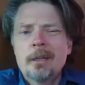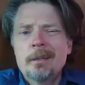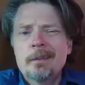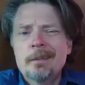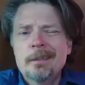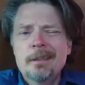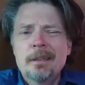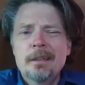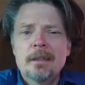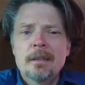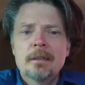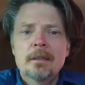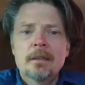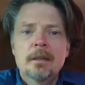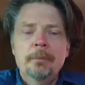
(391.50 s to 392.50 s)

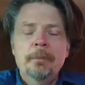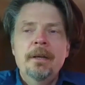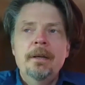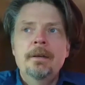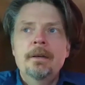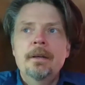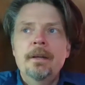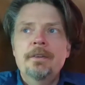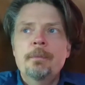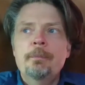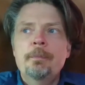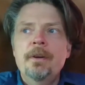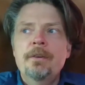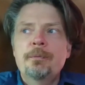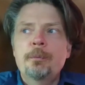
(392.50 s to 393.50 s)
yeah, I mean it.
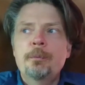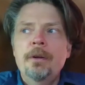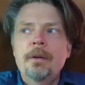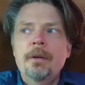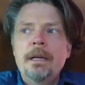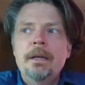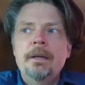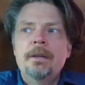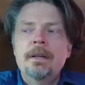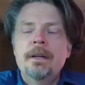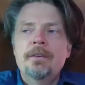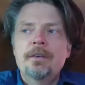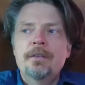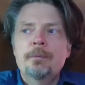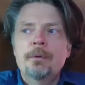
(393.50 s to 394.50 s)
It's really,
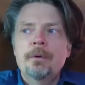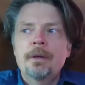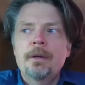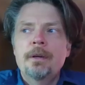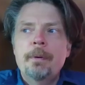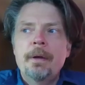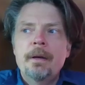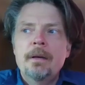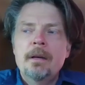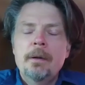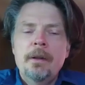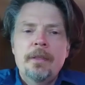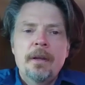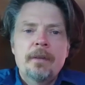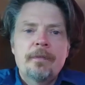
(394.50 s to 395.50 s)
it's just really dependent.
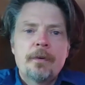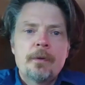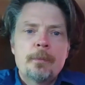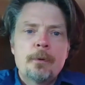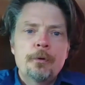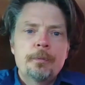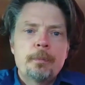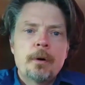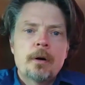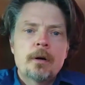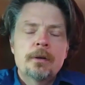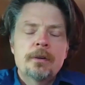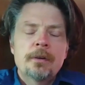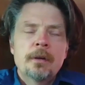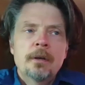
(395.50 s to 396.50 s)
I think for the most
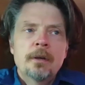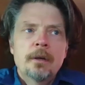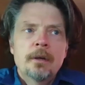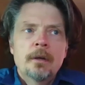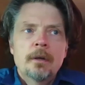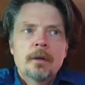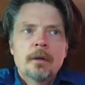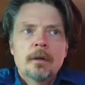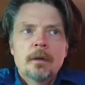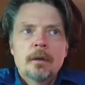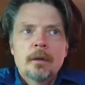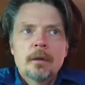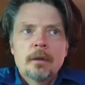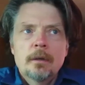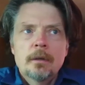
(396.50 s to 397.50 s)
part,
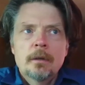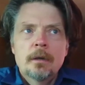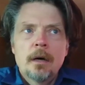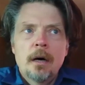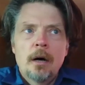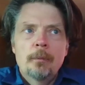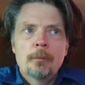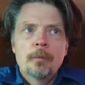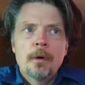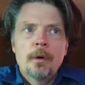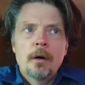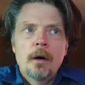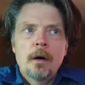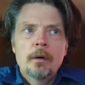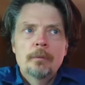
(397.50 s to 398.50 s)
um,
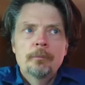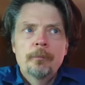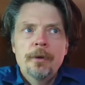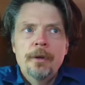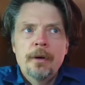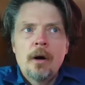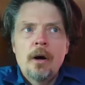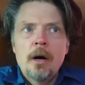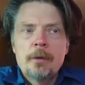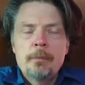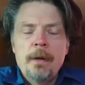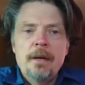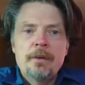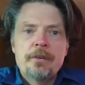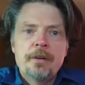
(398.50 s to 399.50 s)
uh, you know,
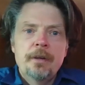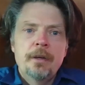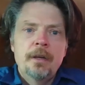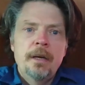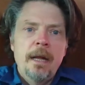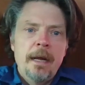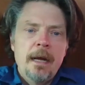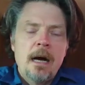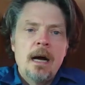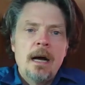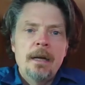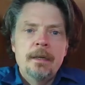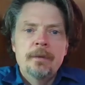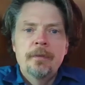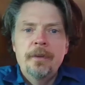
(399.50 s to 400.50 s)
automation and
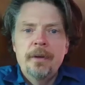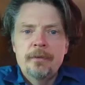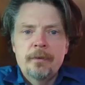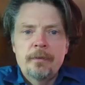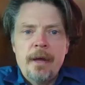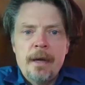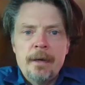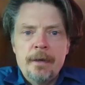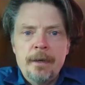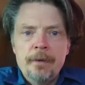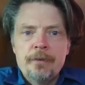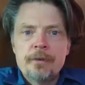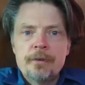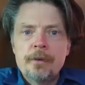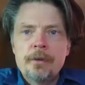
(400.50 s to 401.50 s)
AI and things of that
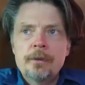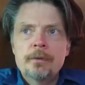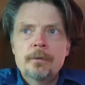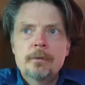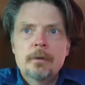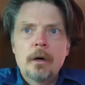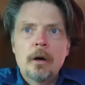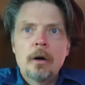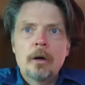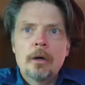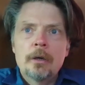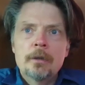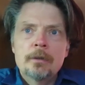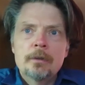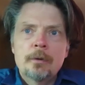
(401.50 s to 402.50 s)
nature
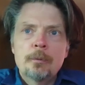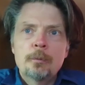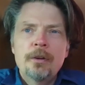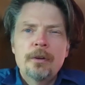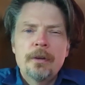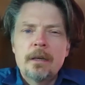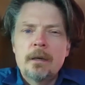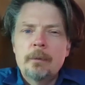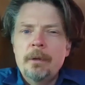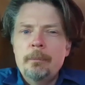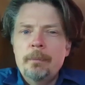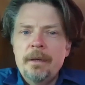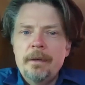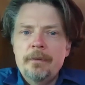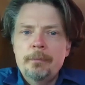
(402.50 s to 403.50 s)
are, are really going to be
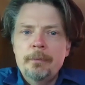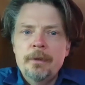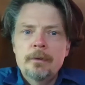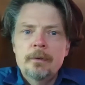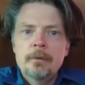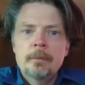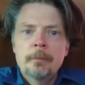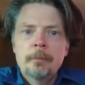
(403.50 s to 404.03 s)
piecemeal.